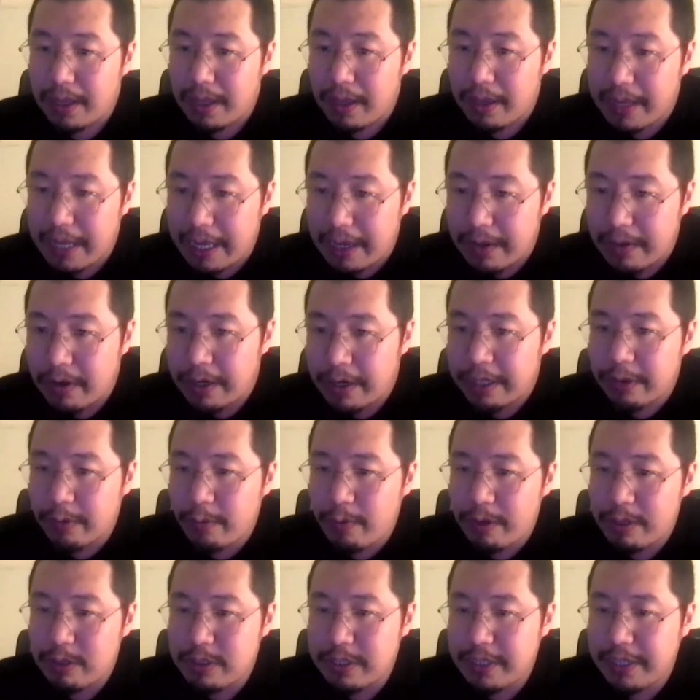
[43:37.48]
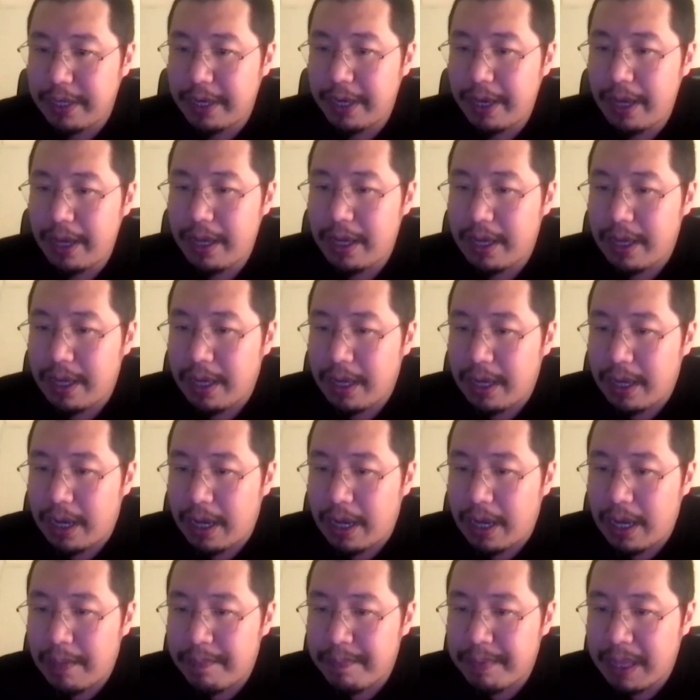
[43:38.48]
Okay, got another question here.
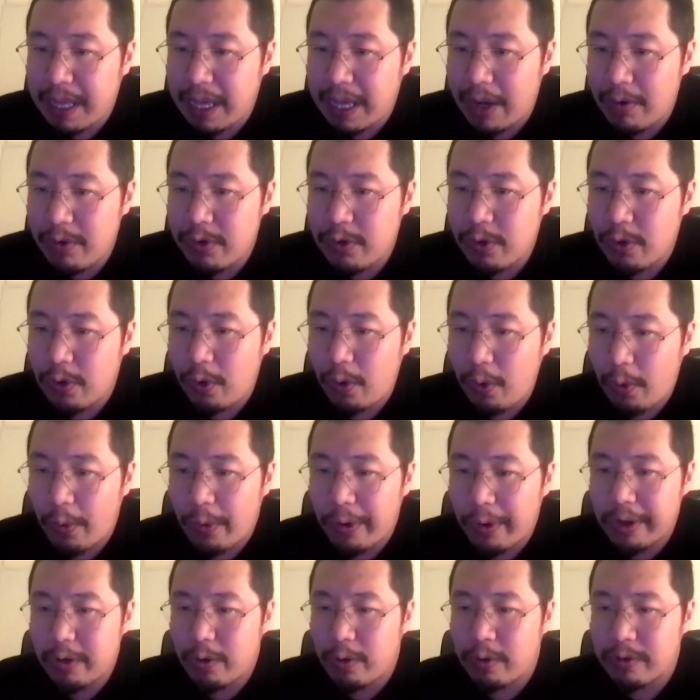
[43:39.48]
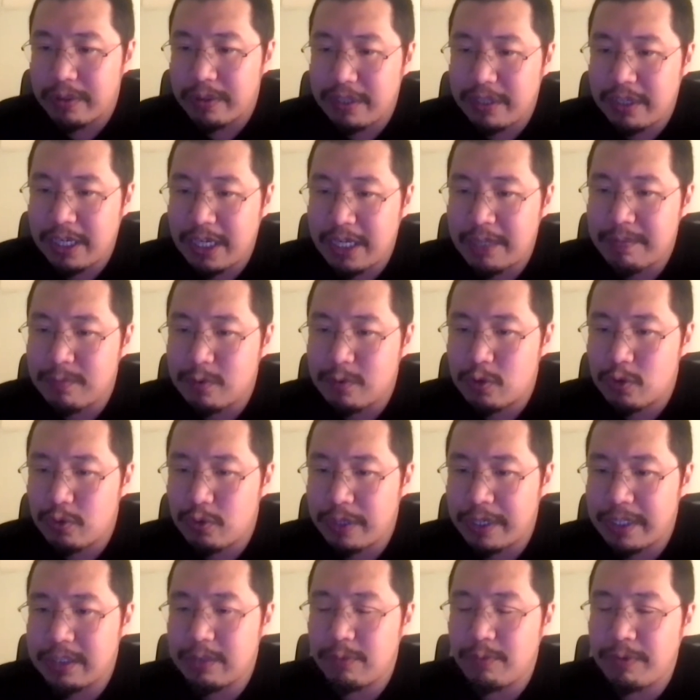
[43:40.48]
how your org or team
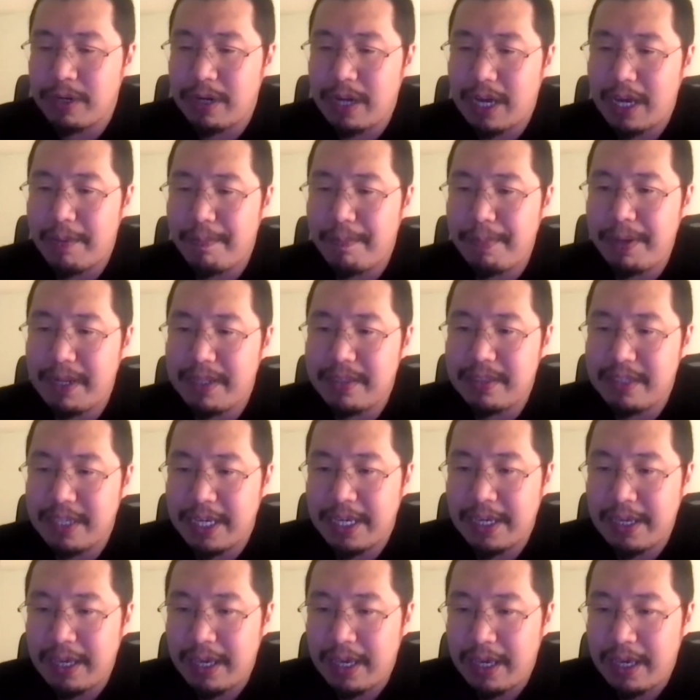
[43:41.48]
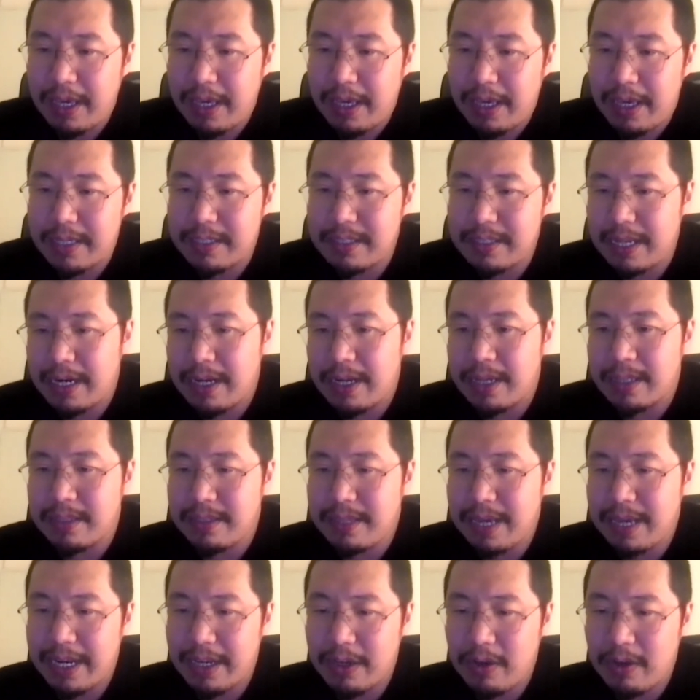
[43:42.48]
treats reliability. Is that a
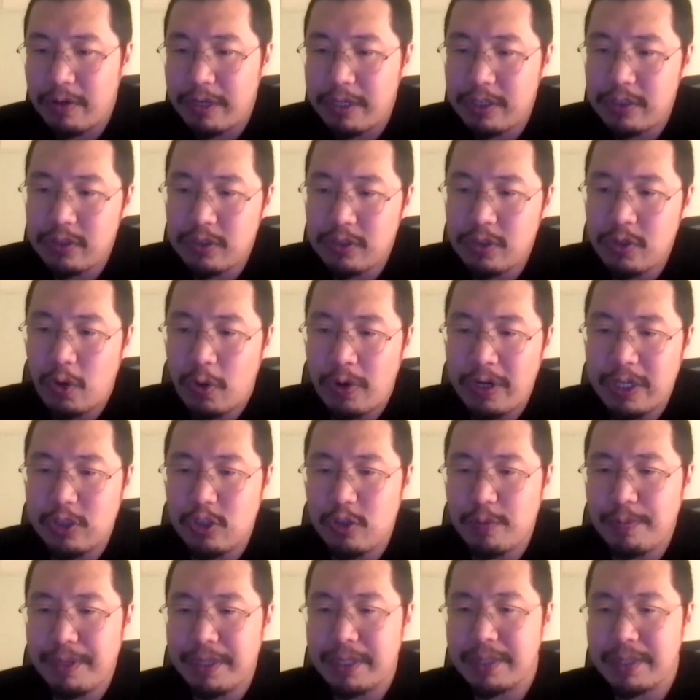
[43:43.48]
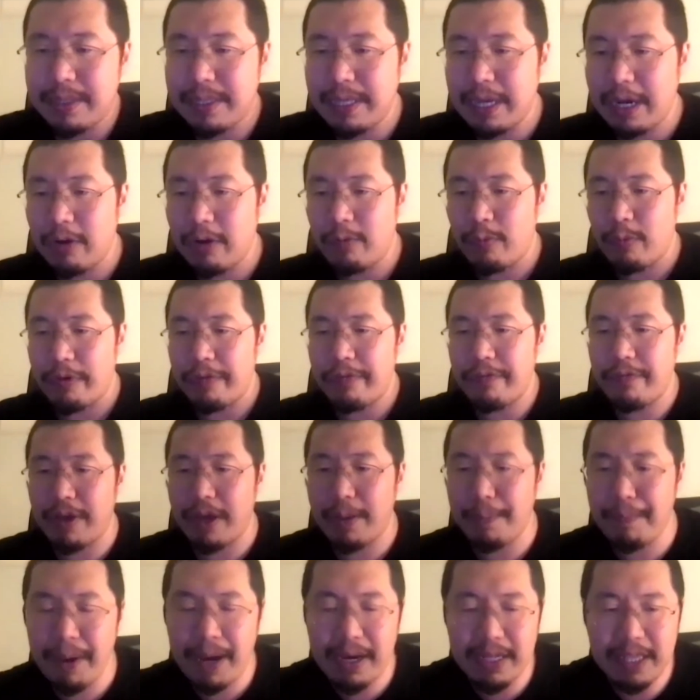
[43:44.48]
technical issue only to be dealt with
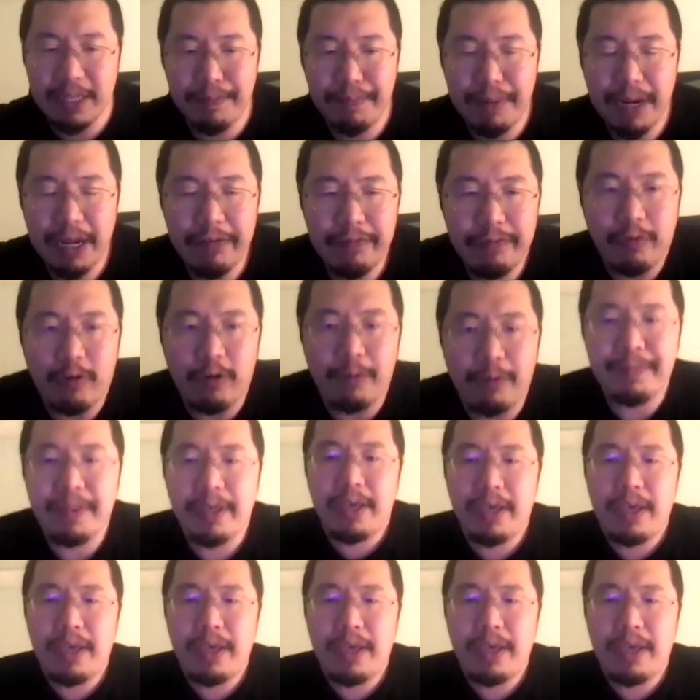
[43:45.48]
by the platform?